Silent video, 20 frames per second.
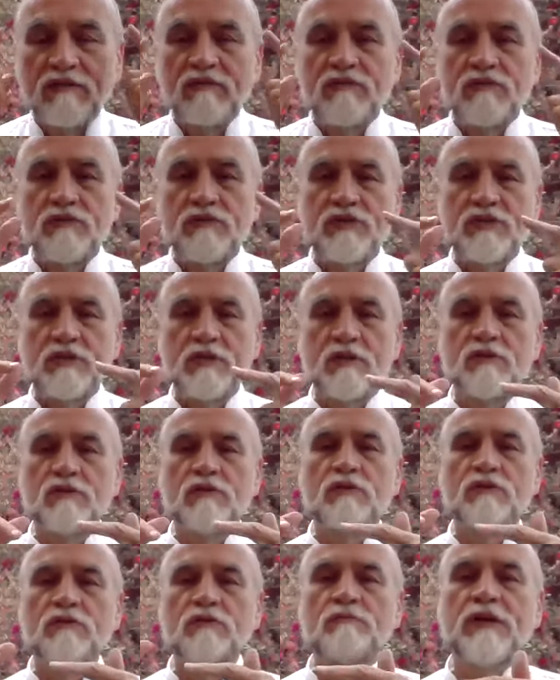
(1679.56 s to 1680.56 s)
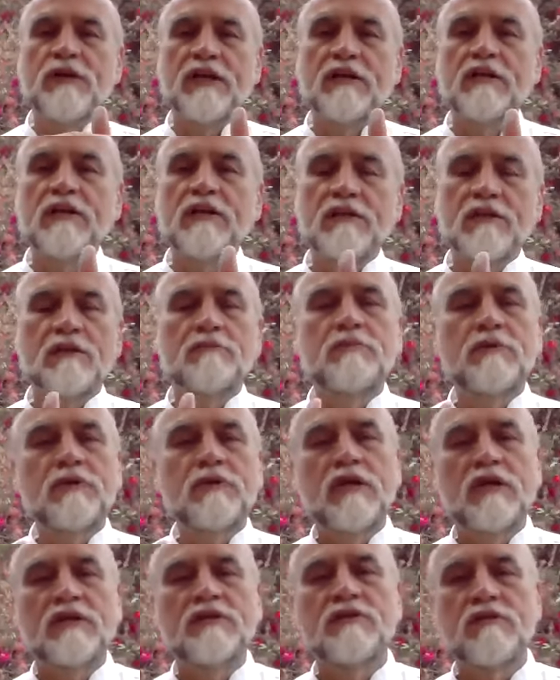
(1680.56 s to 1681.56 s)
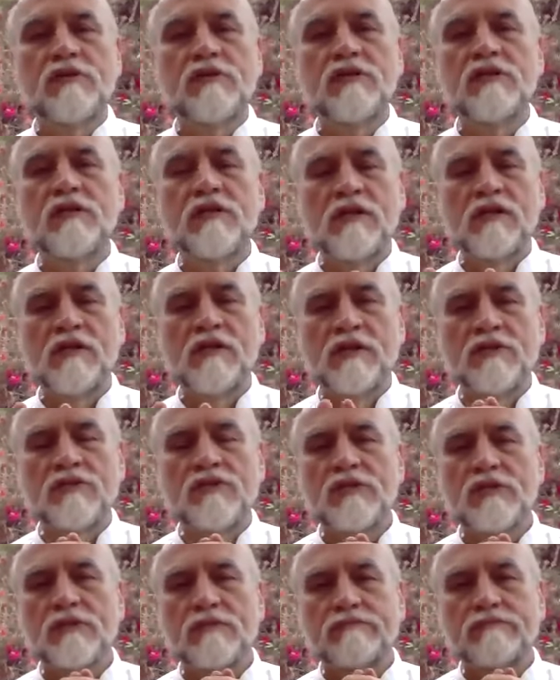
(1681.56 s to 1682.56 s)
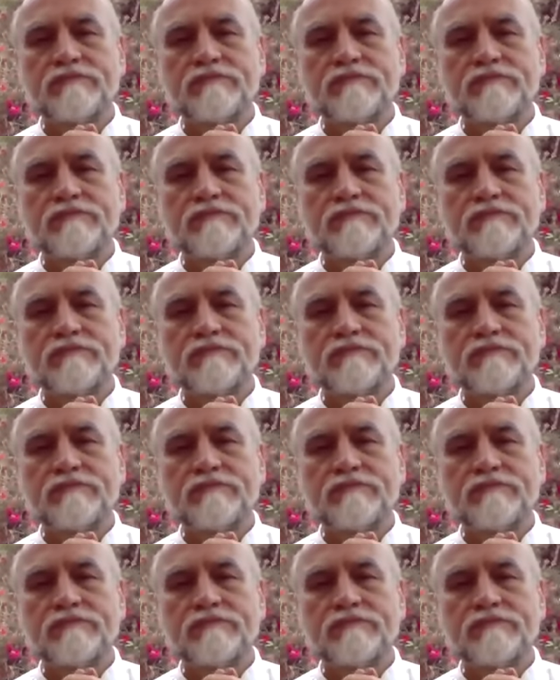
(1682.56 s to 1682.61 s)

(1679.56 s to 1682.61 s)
for so many couple hundred years,